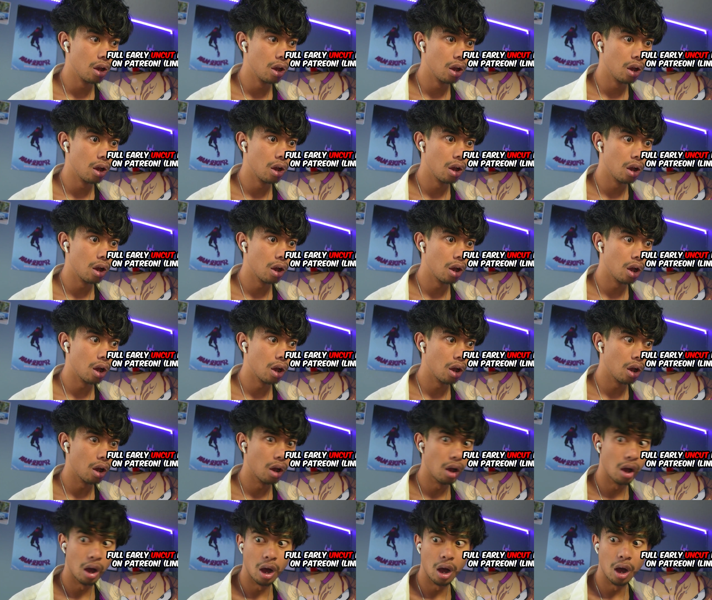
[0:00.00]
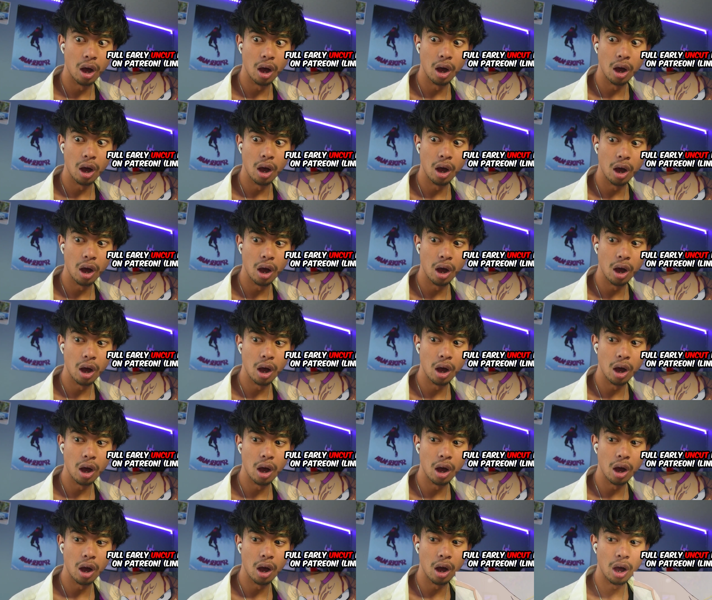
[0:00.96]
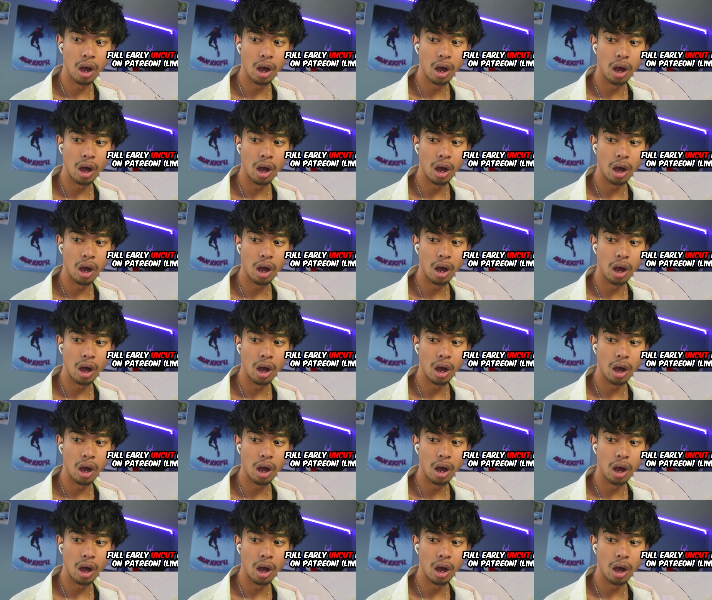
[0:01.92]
Nothing is said.